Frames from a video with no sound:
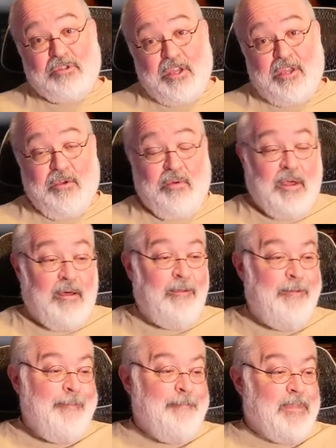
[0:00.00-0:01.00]
the
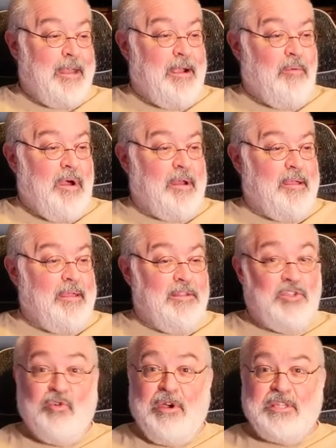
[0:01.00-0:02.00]
QL and I want to
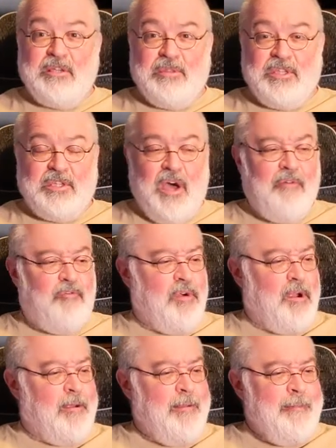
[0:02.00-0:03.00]
enjoy some of the
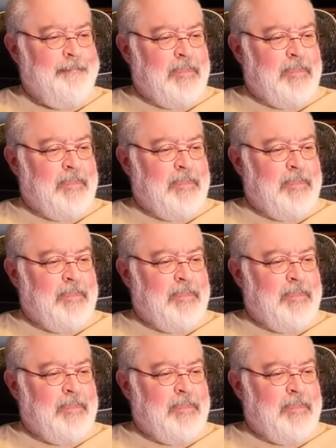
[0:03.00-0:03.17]
software.